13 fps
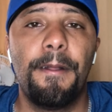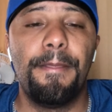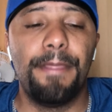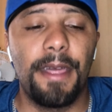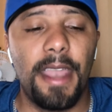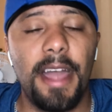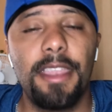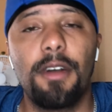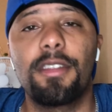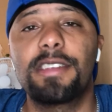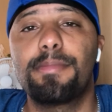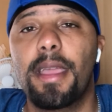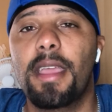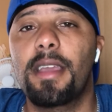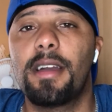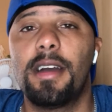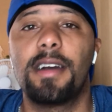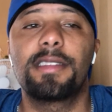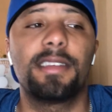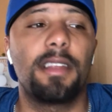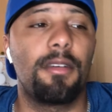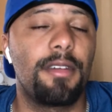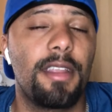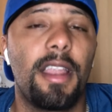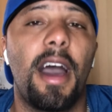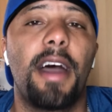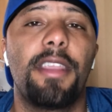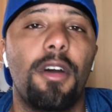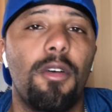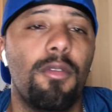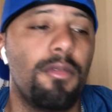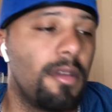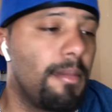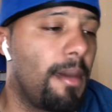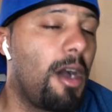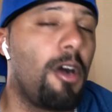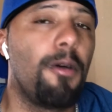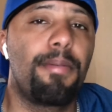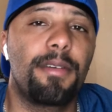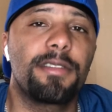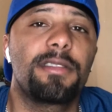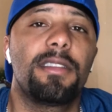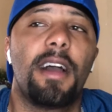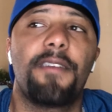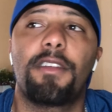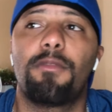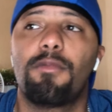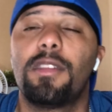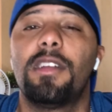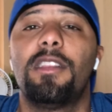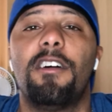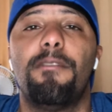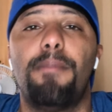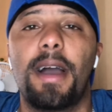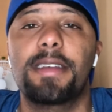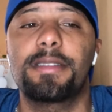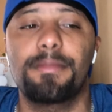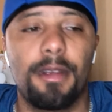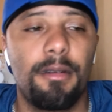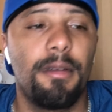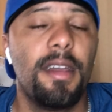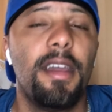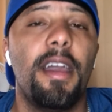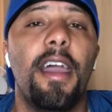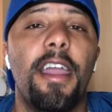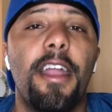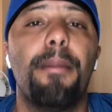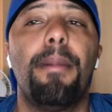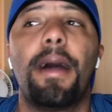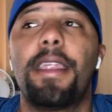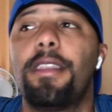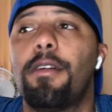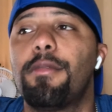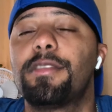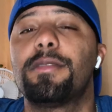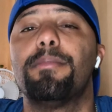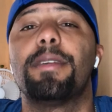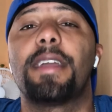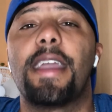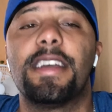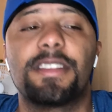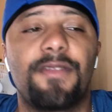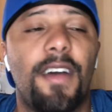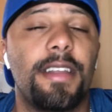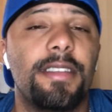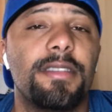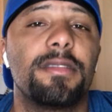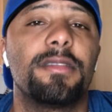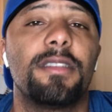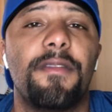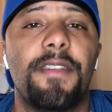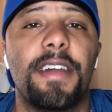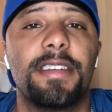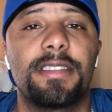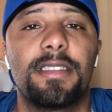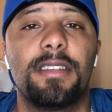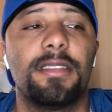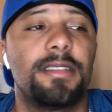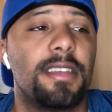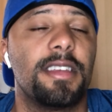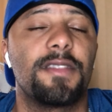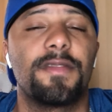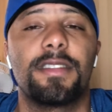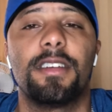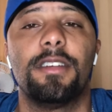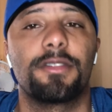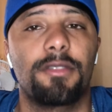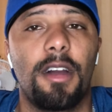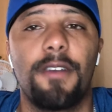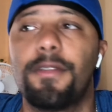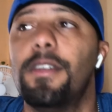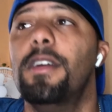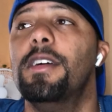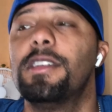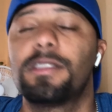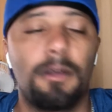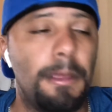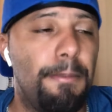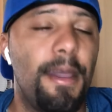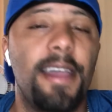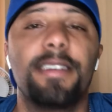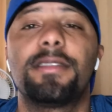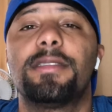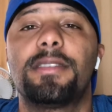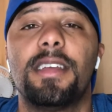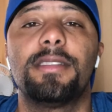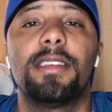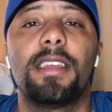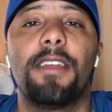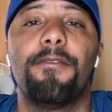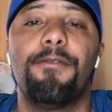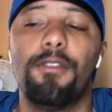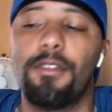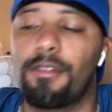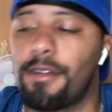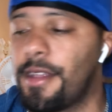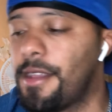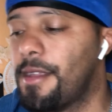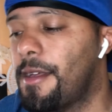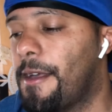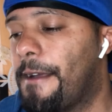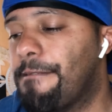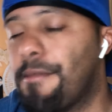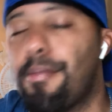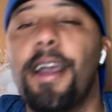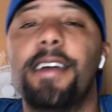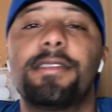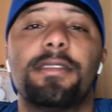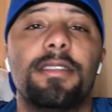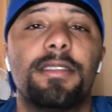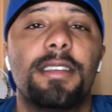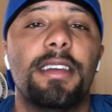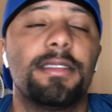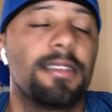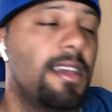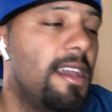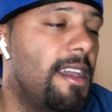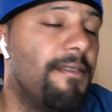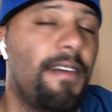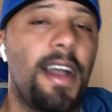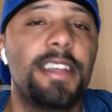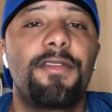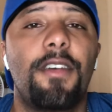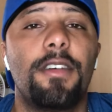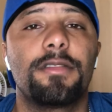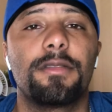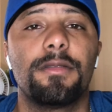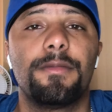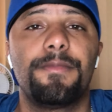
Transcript: that I know that's making content on here, that I know in my own personal life that really love boxing, bro, Everybody know this is a big ass fight and it's a tough ass test for Terence Crawford. So he passed his test, he get full credit for passing the test, and vice versa.